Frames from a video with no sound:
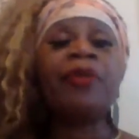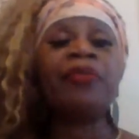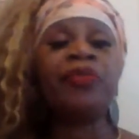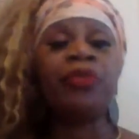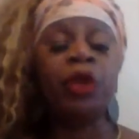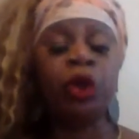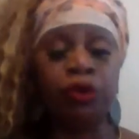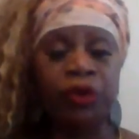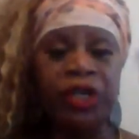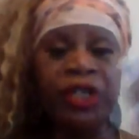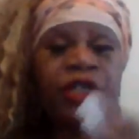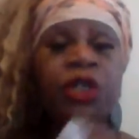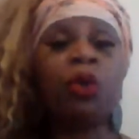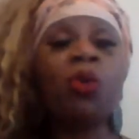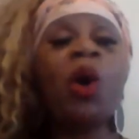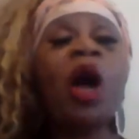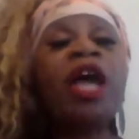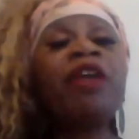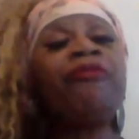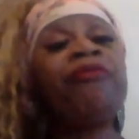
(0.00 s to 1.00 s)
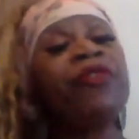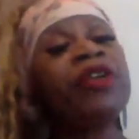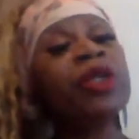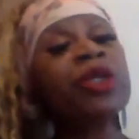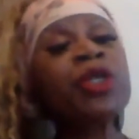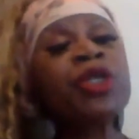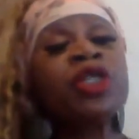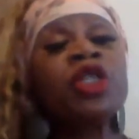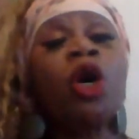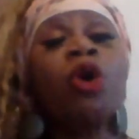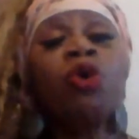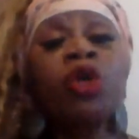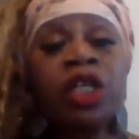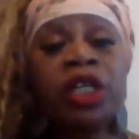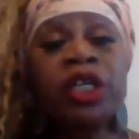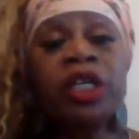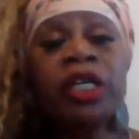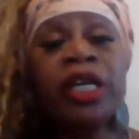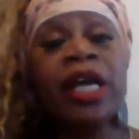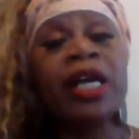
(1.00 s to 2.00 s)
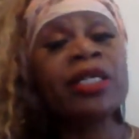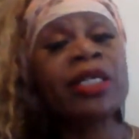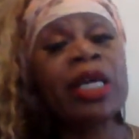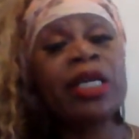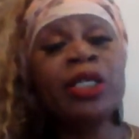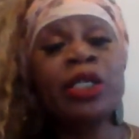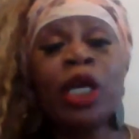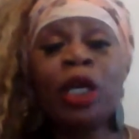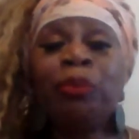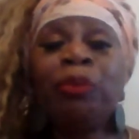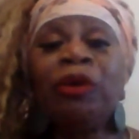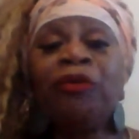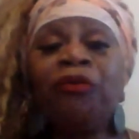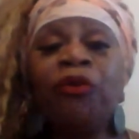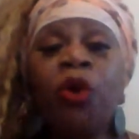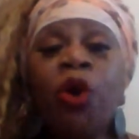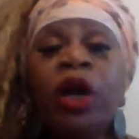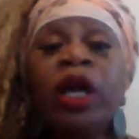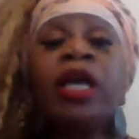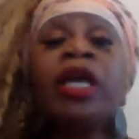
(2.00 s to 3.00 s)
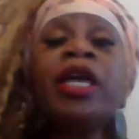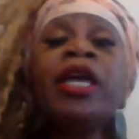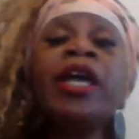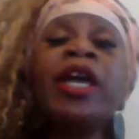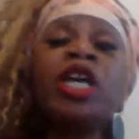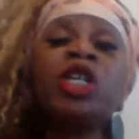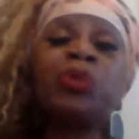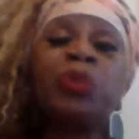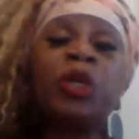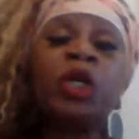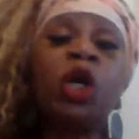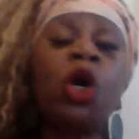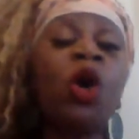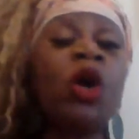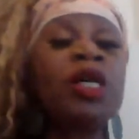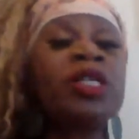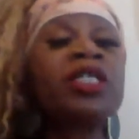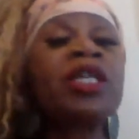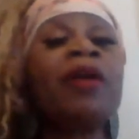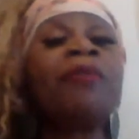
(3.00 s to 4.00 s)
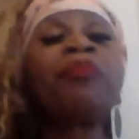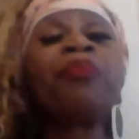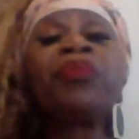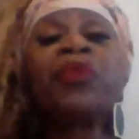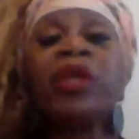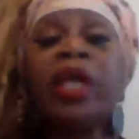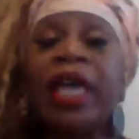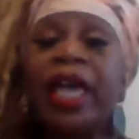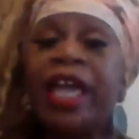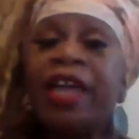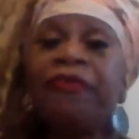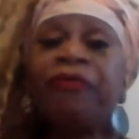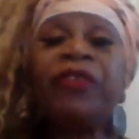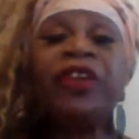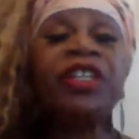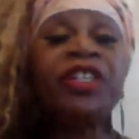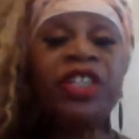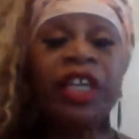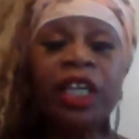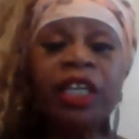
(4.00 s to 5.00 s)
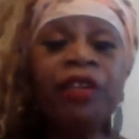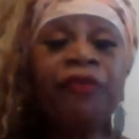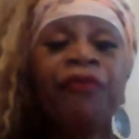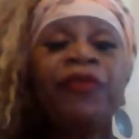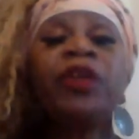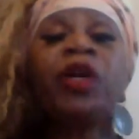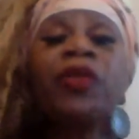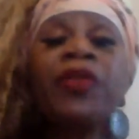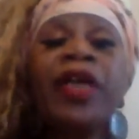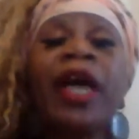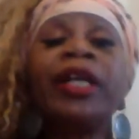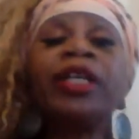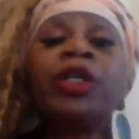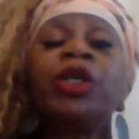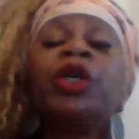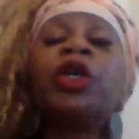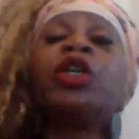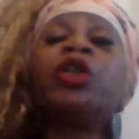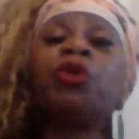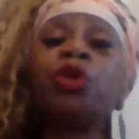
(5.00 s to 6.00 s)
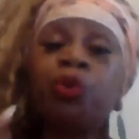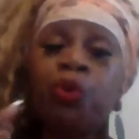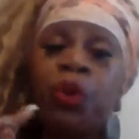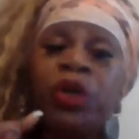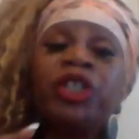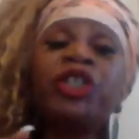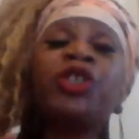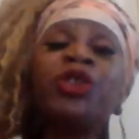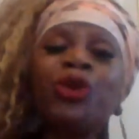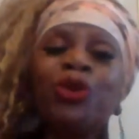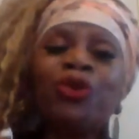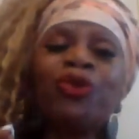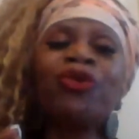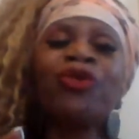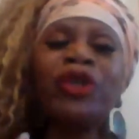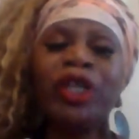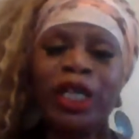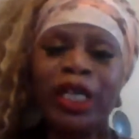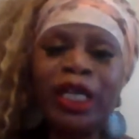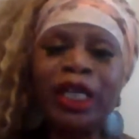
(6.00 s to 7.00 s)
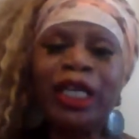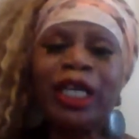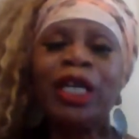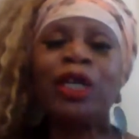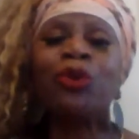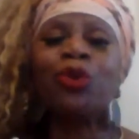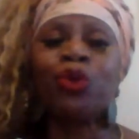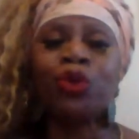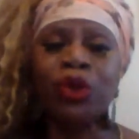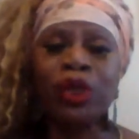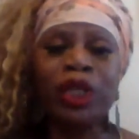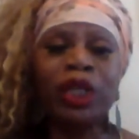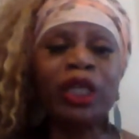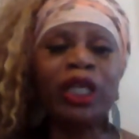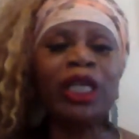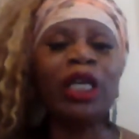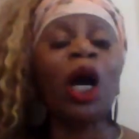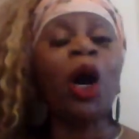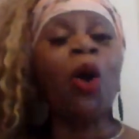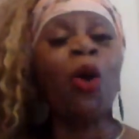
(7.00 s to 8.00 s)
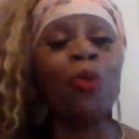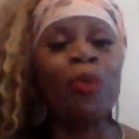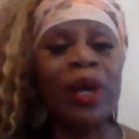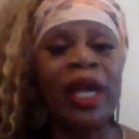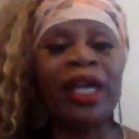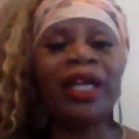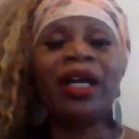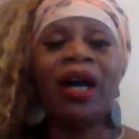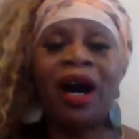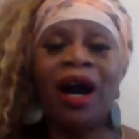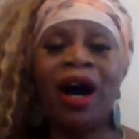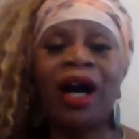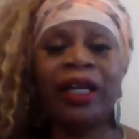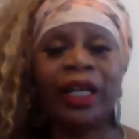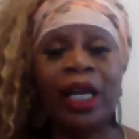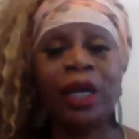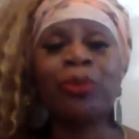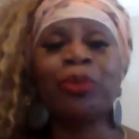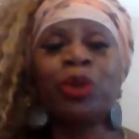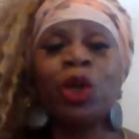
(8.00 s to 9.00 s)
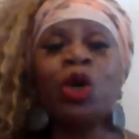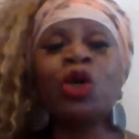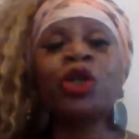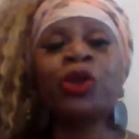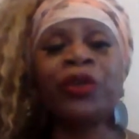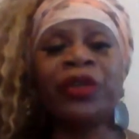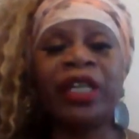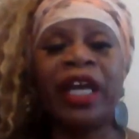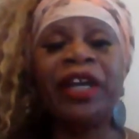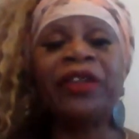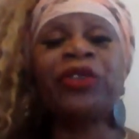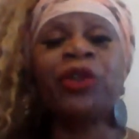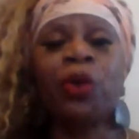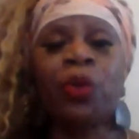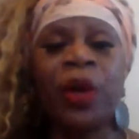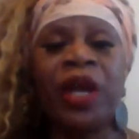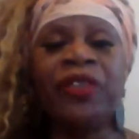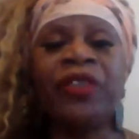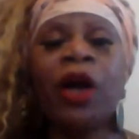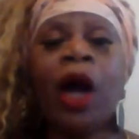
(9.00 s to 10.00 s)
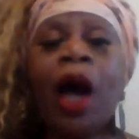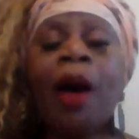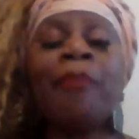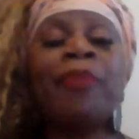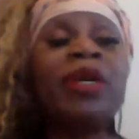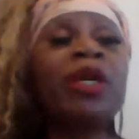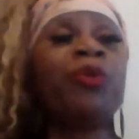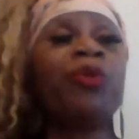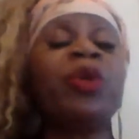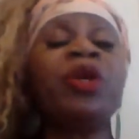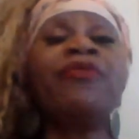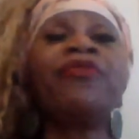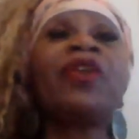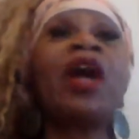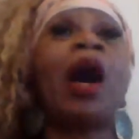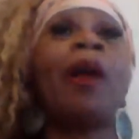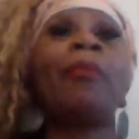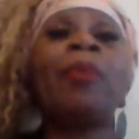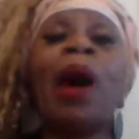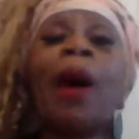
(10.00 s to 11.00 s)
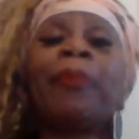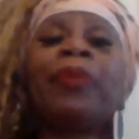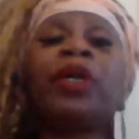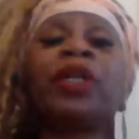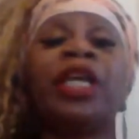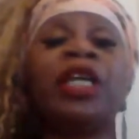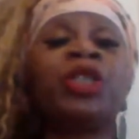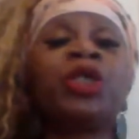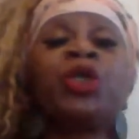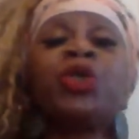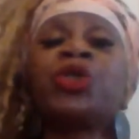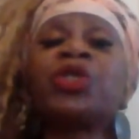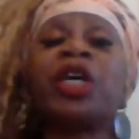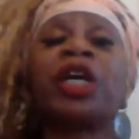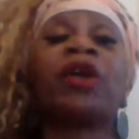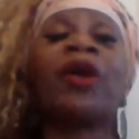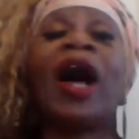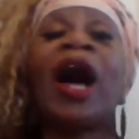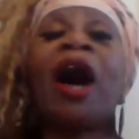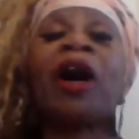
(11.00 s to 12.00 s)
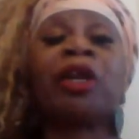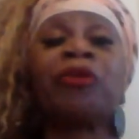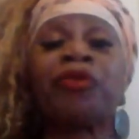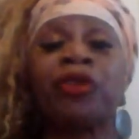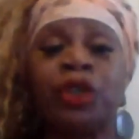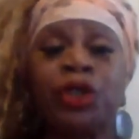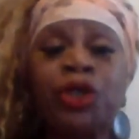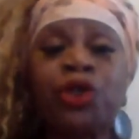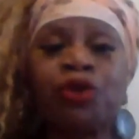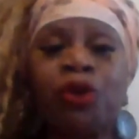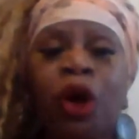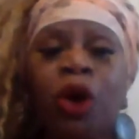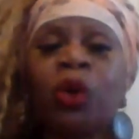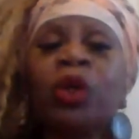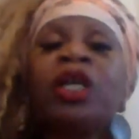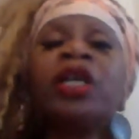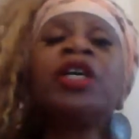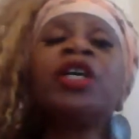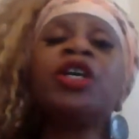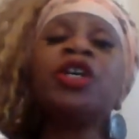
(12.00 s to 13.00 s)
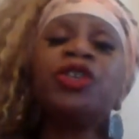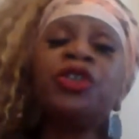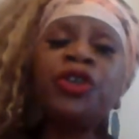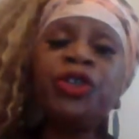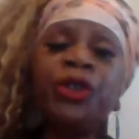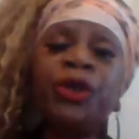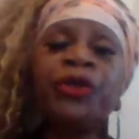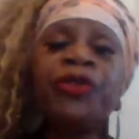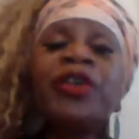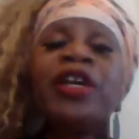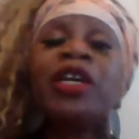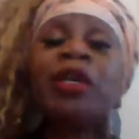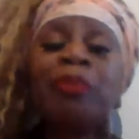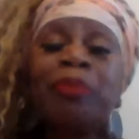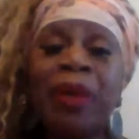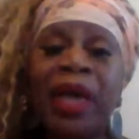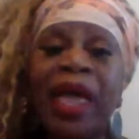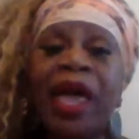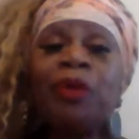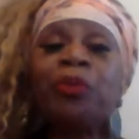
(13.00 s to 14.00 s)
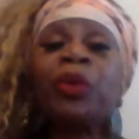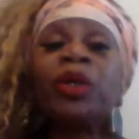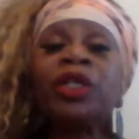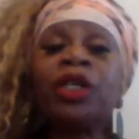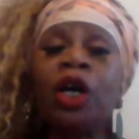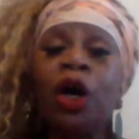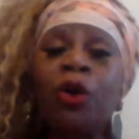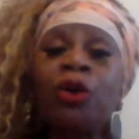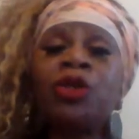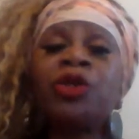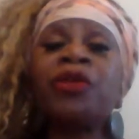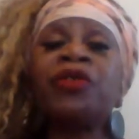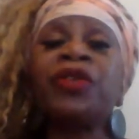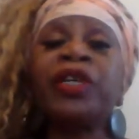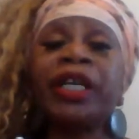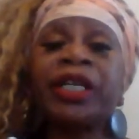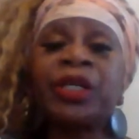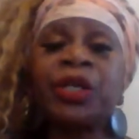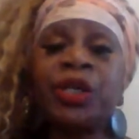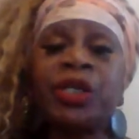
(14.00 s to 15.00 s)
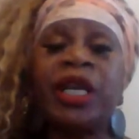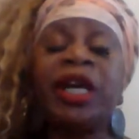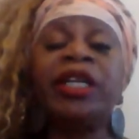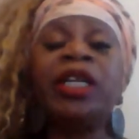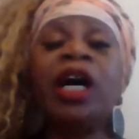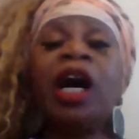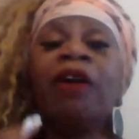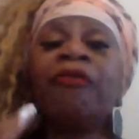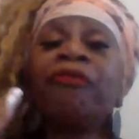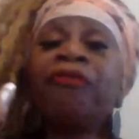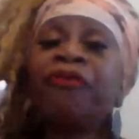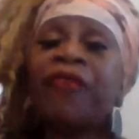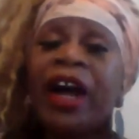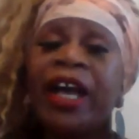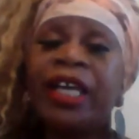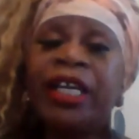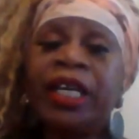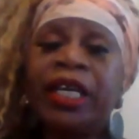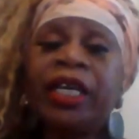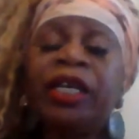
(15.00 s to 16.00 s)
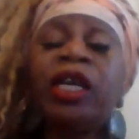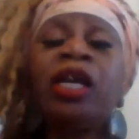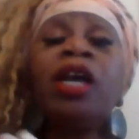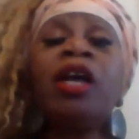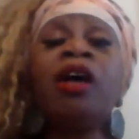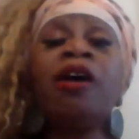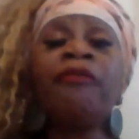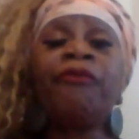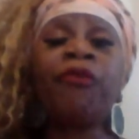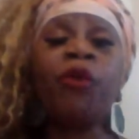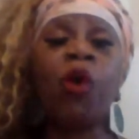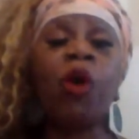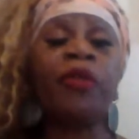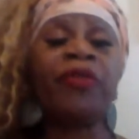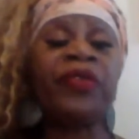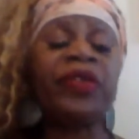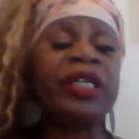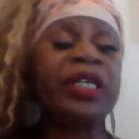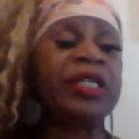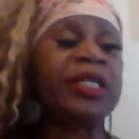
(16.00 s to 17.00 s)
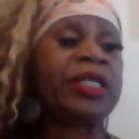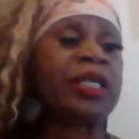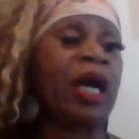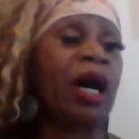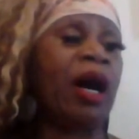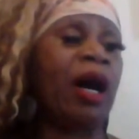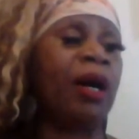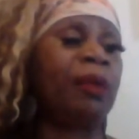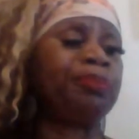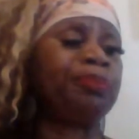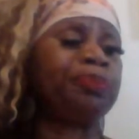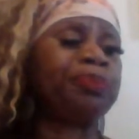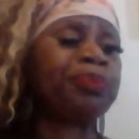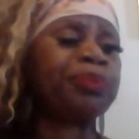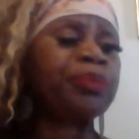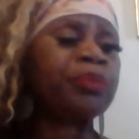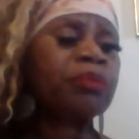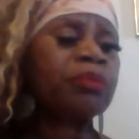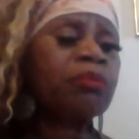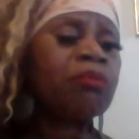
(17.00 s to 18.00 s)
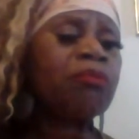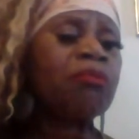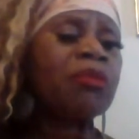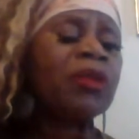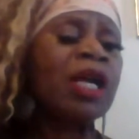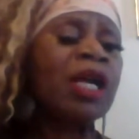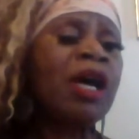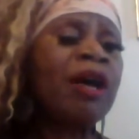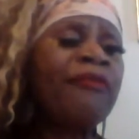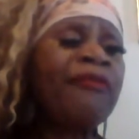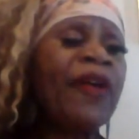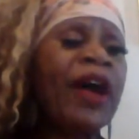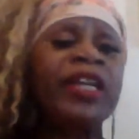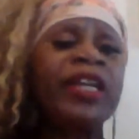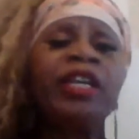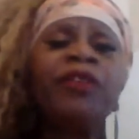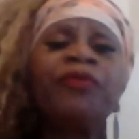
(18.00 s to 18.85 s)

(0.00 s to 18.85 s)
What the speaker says: The reason why it feels so good, as I said before, is because if it didn't feel that good, would you really, really obey God and procreate the way that, I mean, we've got populations that are out of control. Do you think man would go to the extent of fighting for these, fighting